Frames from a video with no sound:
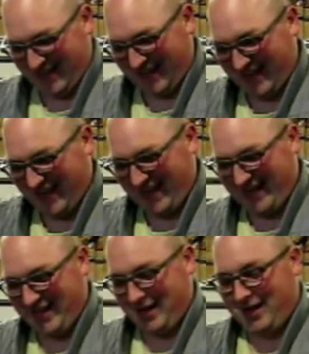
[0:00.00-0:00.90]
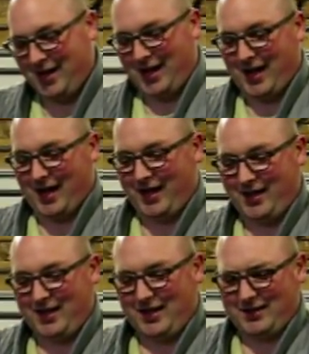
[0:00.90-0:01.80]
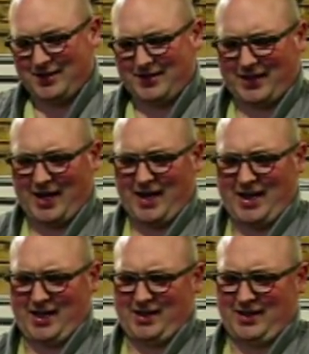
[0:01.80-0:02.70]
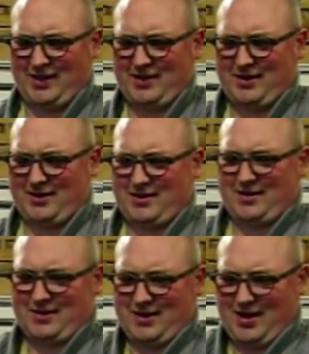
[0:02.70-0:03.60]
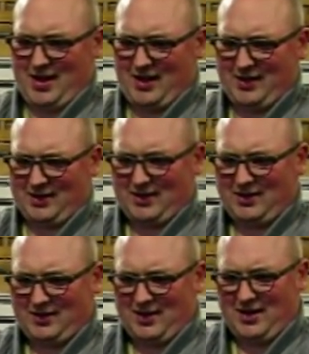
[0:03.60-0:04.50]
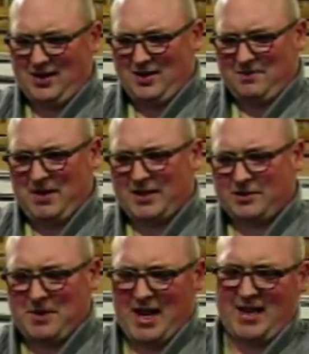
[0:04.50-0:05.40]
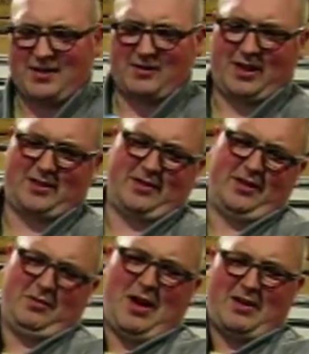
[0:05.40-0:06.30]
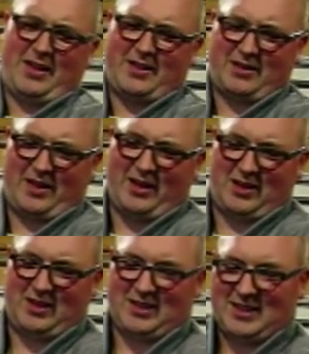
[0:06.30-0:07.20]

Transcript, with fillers: like, uh, uh, just to kind of uh, make it so my don't get so big. Wow, these are little.